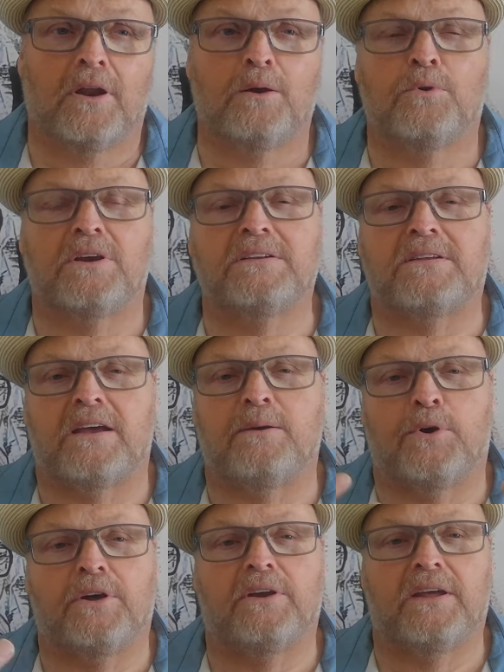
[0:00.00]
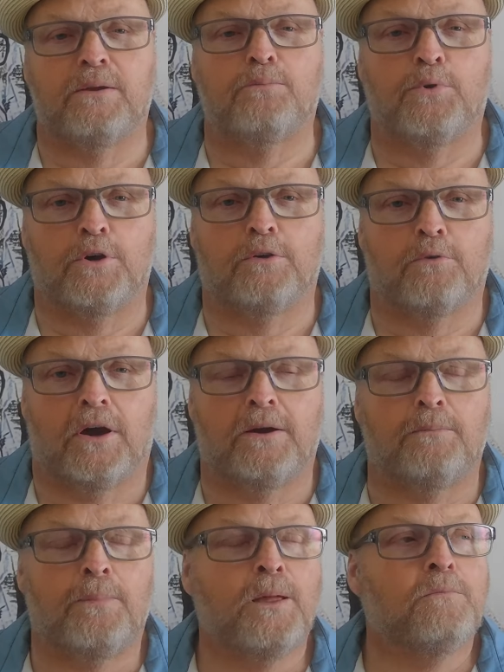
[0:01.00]
I want to say, but input,
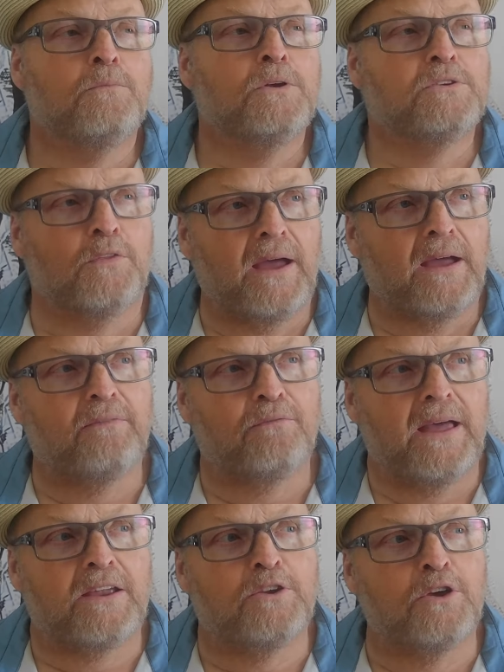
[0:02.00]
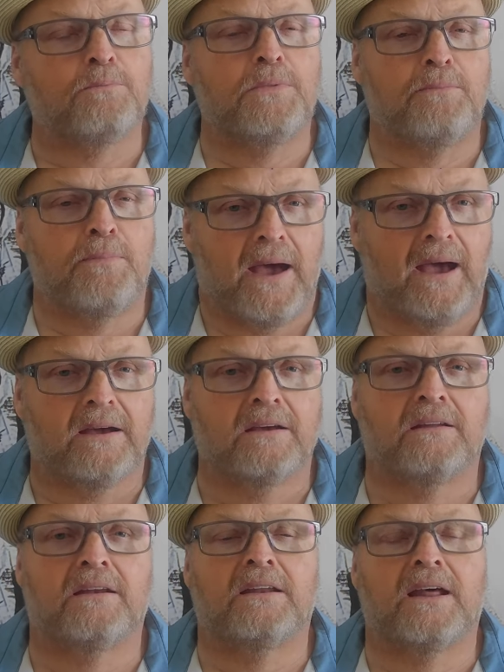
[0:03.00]
right? So that took me back.
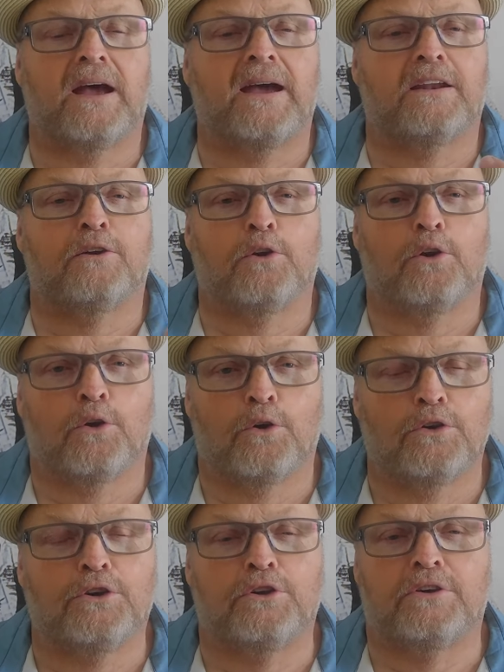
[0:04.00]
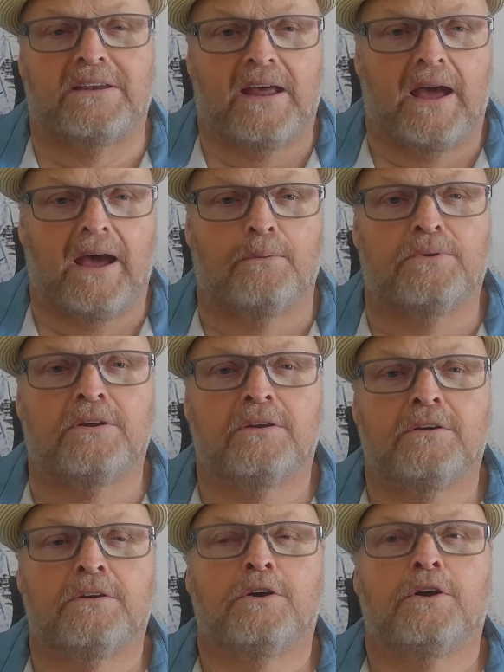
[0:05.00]
And I had to learn to adapt
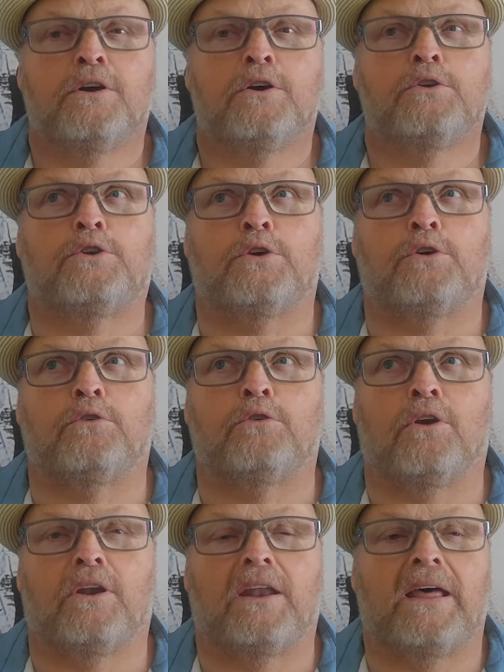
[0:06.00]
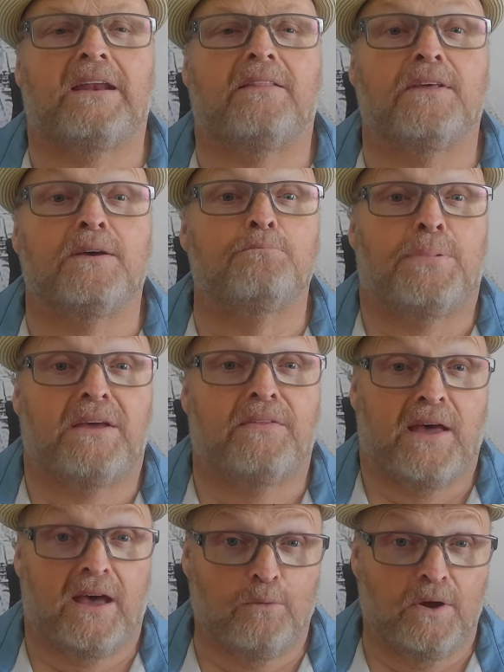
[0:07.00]
to letting them be
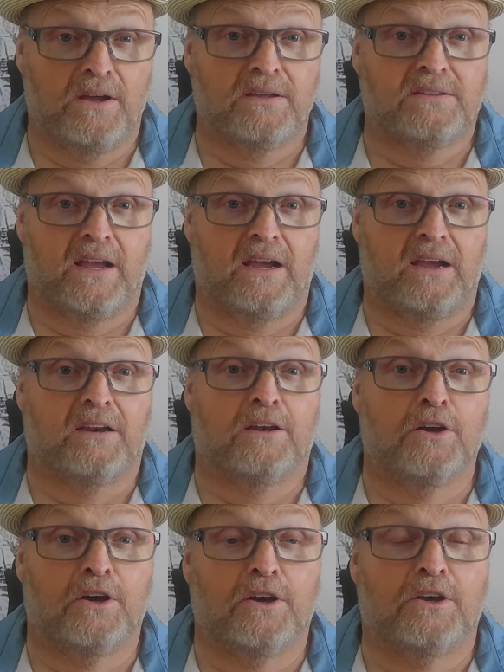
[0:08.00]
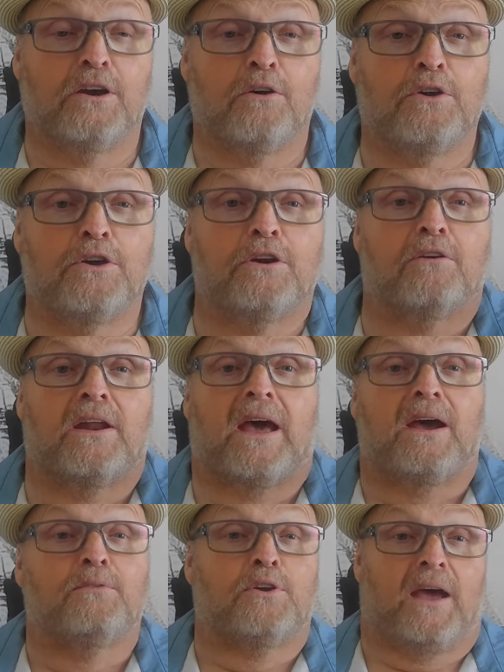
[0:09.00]
that way and saying, look, you know, you don't
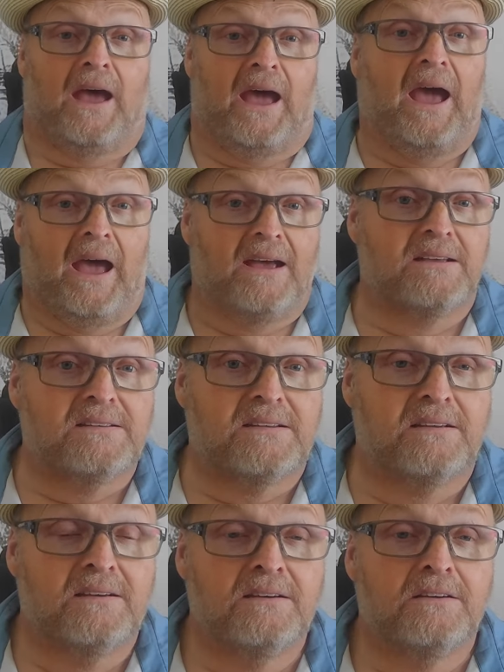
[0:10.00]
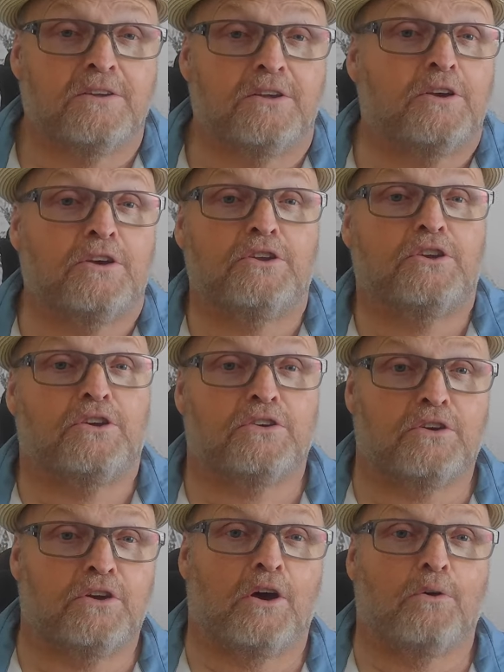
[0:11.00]
have to ask. You can
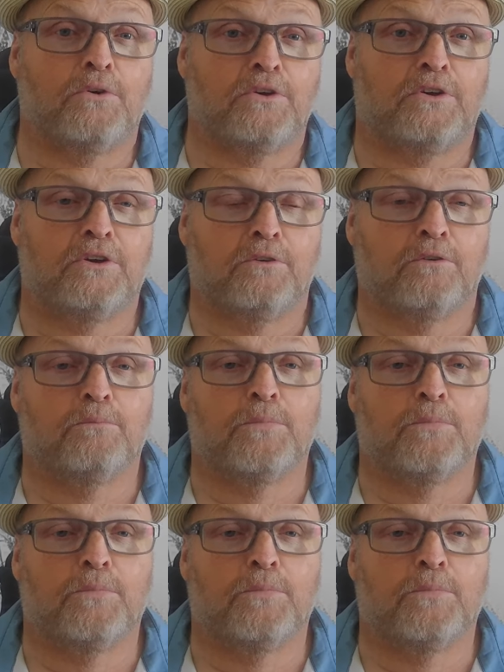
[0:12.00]
just go and do.